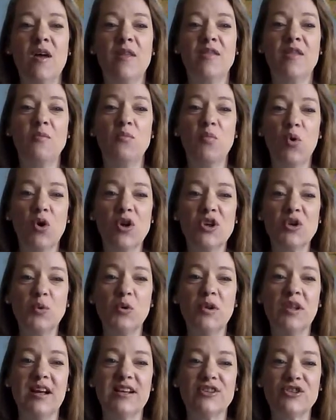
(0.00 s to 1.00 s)
the more you
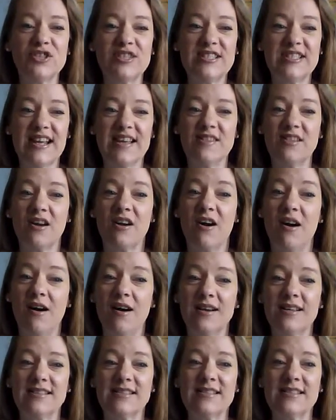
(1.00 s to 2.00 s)
will understand the
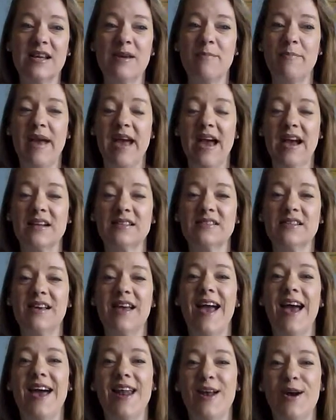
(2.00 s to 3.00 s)
cost impact
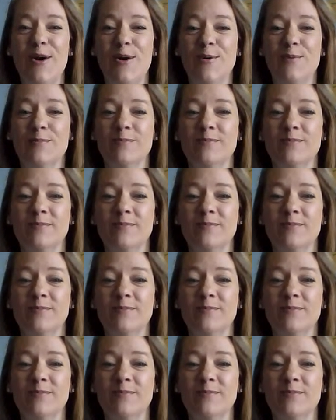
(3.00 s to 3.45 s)
at home.